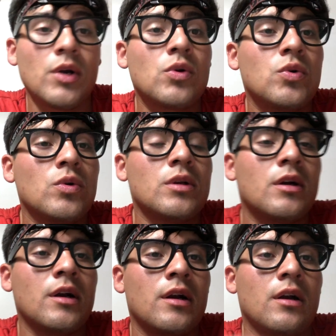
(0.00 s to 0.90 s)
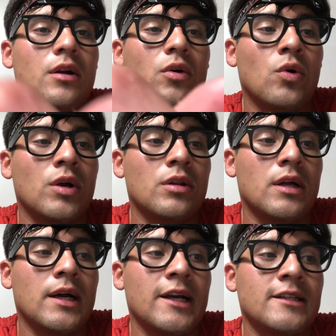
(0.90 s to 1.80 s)
cooler, oil
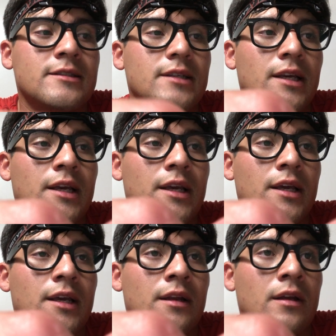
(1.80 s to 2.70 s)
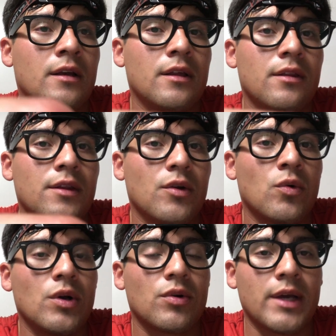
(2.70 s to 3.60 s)
lines, and the
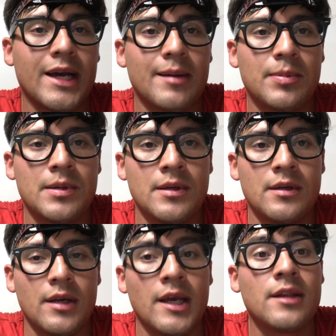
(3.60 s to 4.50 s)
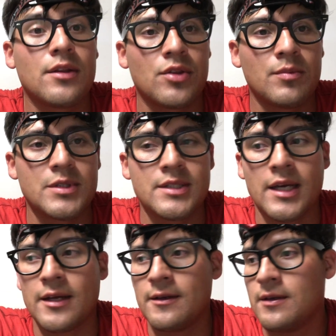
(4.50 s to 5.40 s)
oil cap, and the
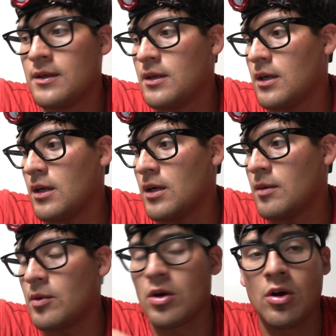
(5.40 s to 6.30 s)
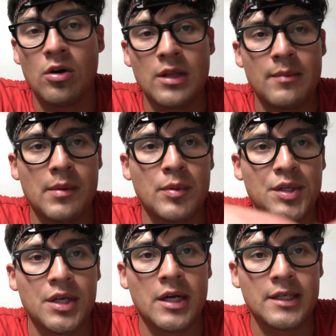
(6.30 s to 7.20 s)
thermostat are all at my
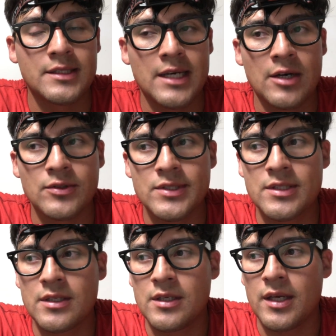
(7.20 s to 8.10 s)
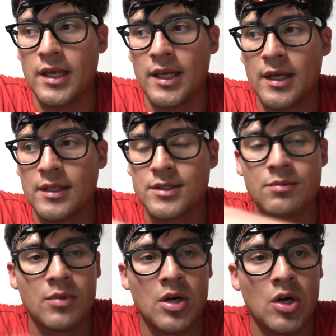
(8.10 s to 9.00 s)
buddy Augie's house. And
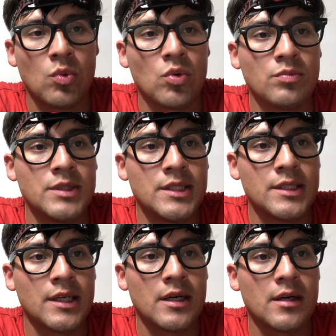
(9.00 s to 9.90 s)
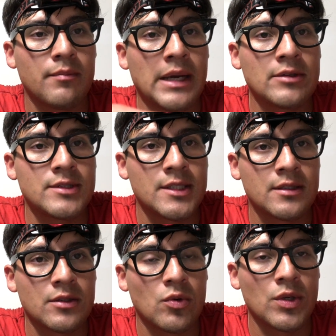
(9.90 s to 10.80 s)
tomorrow we'll be
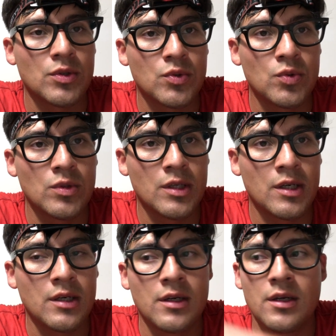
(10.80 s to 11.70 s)
mounting the oil cooler